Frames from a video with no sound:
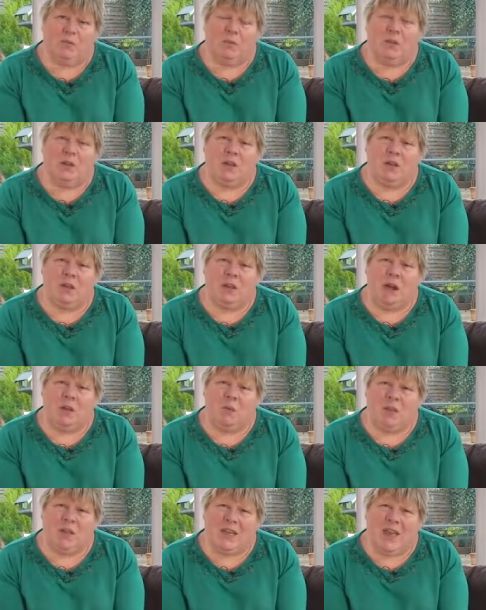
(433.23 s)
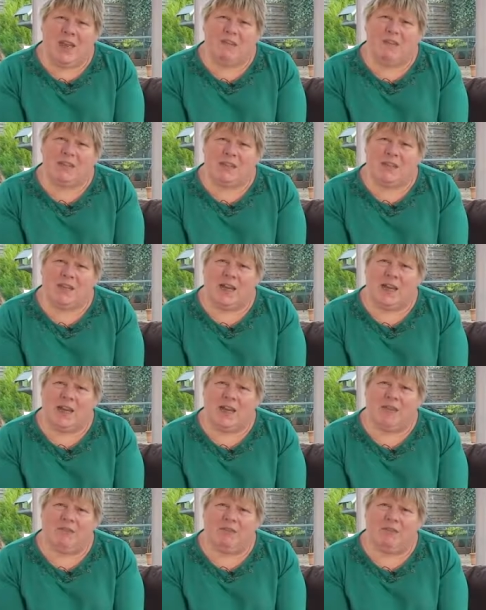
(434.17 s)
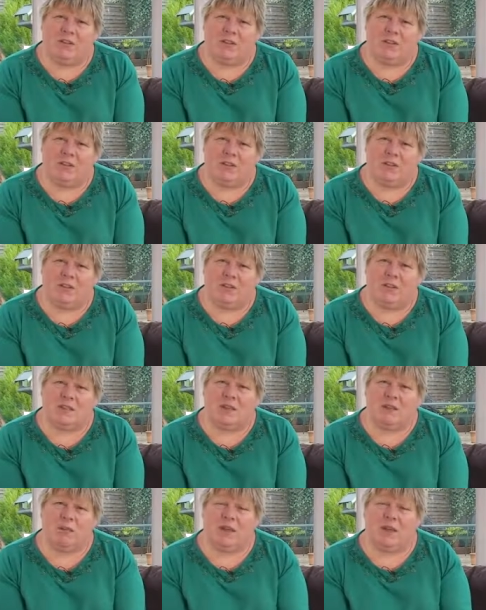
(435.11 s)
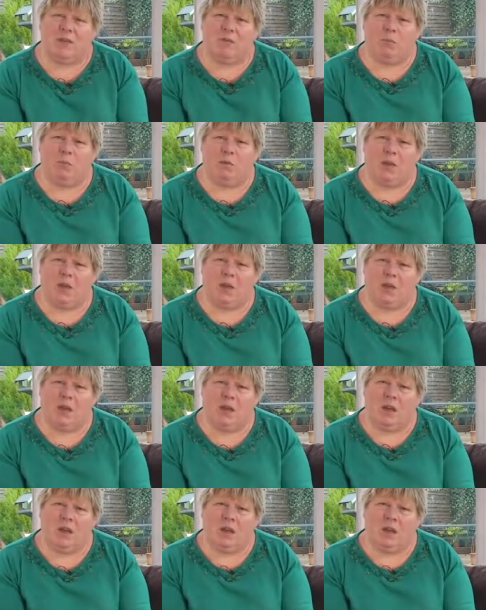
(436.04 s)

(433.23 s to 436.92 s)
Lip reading: But I would never say, for instance, I would never bring